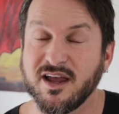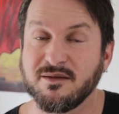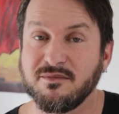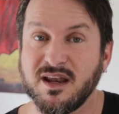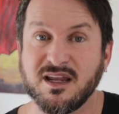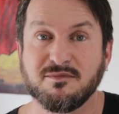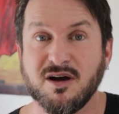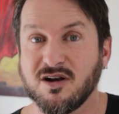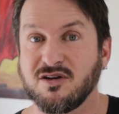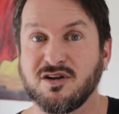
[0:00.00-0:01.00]
and many
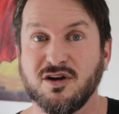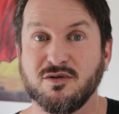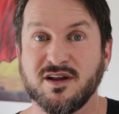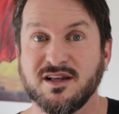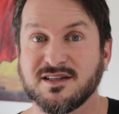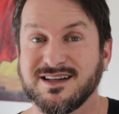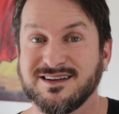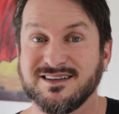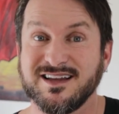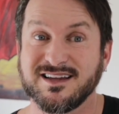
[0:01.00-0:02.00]
modern yogis
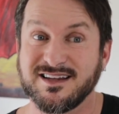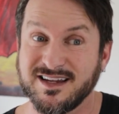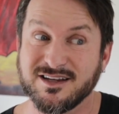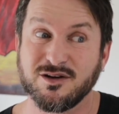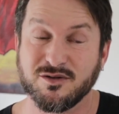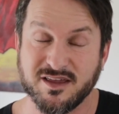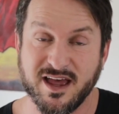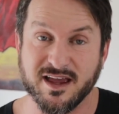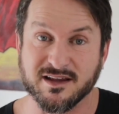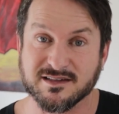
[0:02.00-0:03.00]
are like, yeah, no
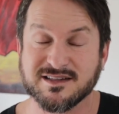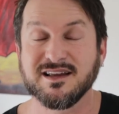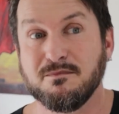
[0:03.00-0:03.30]
thanks.